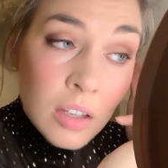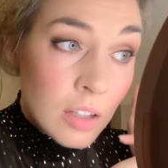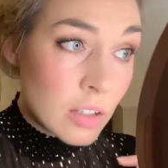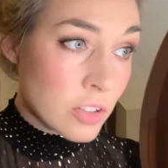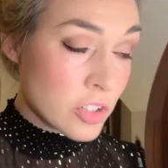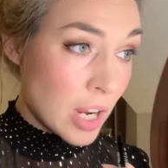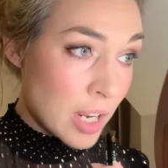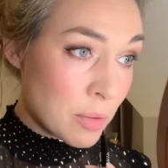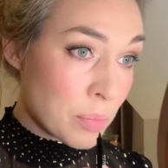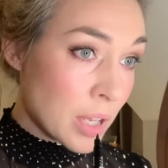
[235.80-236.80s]

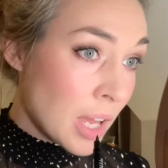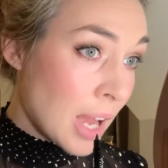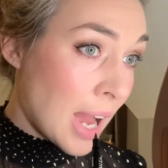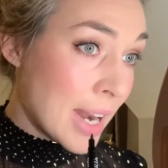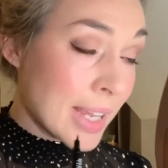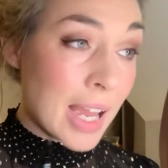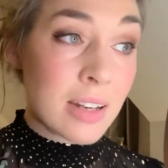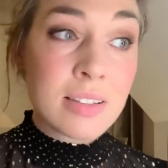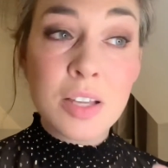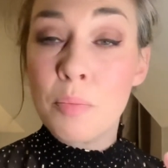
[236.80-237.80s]
shape. And
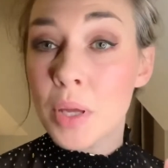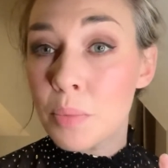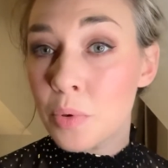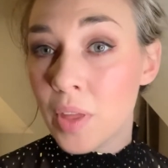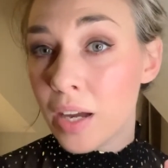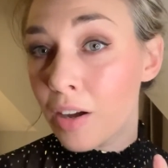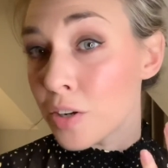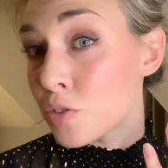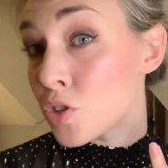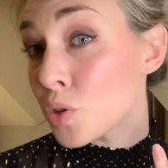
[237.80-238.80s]
again, some people, that kind
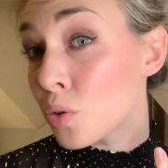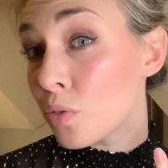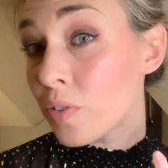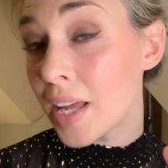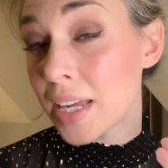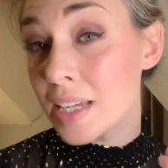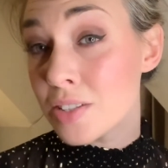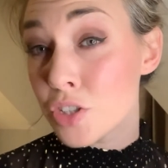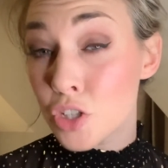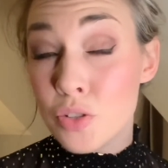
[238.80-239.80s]
of short flick
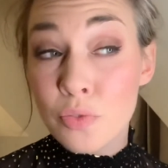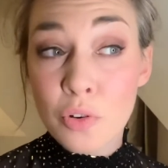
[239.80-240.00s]
is good for,